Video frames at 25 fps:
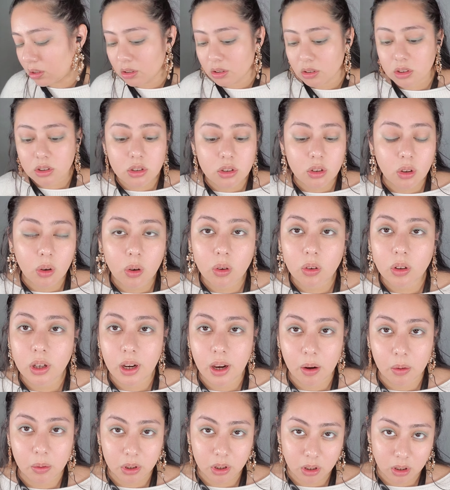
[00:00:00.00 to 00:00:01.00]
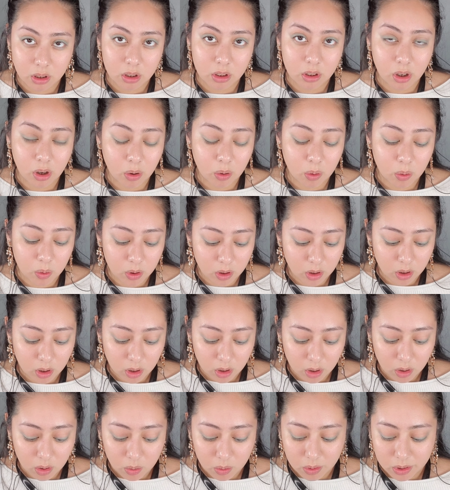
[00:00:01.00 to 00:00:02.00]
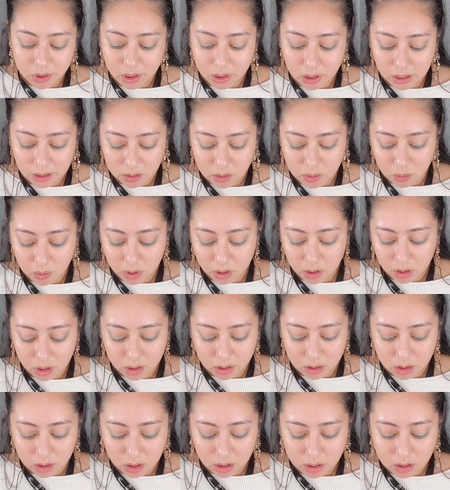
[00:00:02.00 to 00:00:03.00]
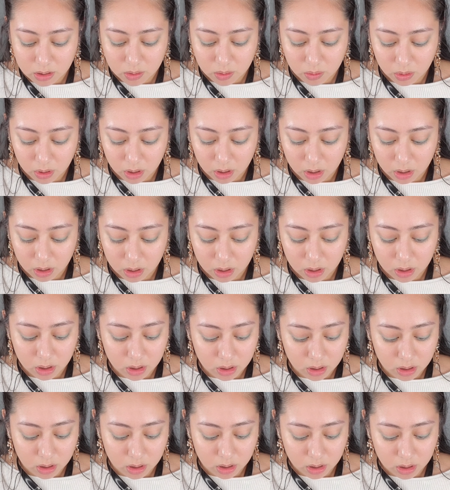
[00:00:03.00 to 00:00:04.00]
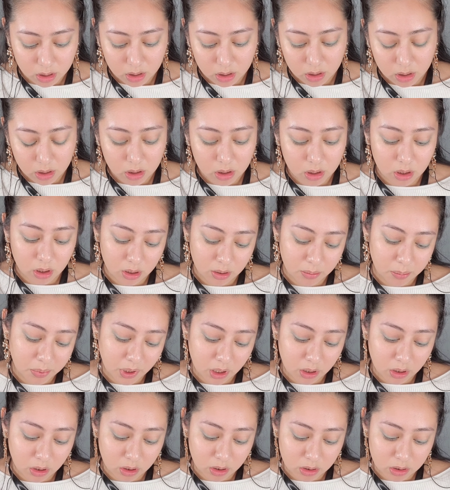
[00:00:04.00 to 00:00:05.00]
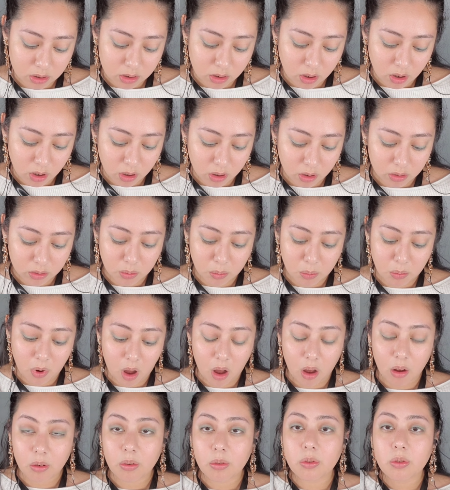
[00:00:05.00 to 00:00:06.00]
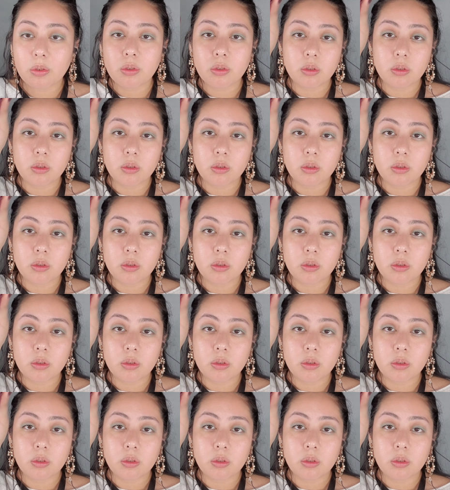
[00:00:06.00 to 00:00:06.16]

So now we're gonna go with the next one. And this one, the lip liner is called Mauve.